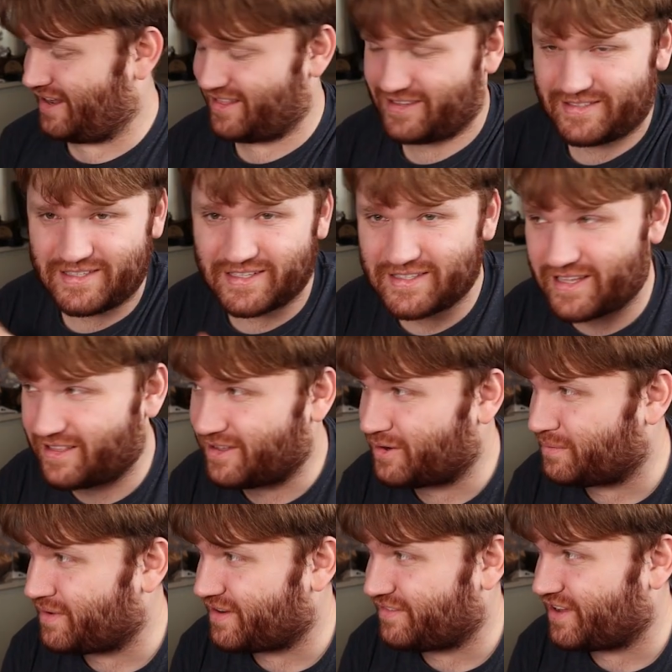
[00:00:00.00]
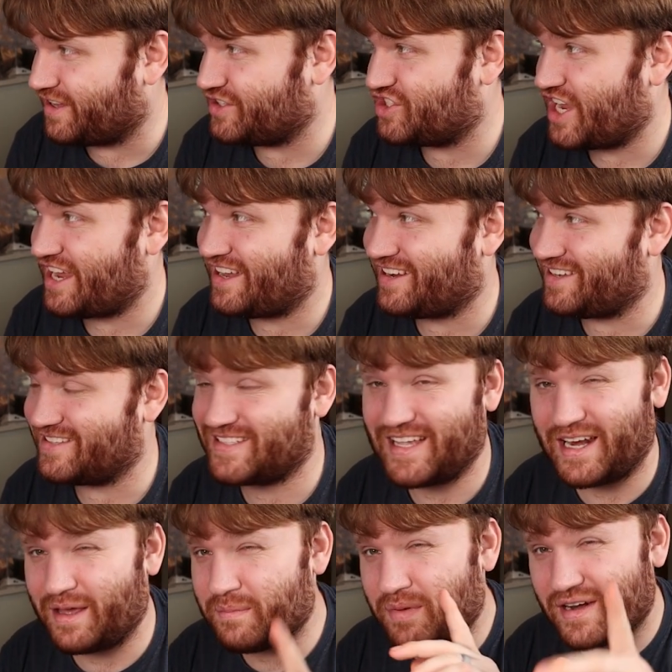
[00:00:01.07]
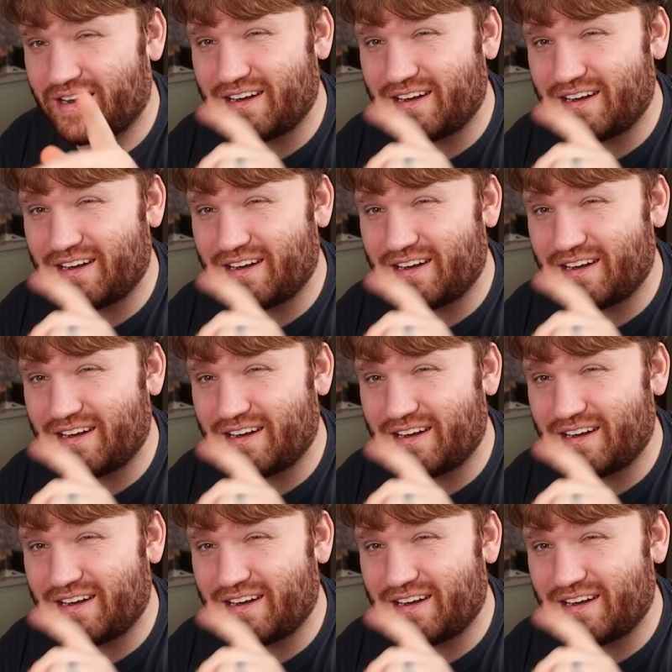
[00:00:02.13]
Yeah, this is a little bit of a jankety setup, but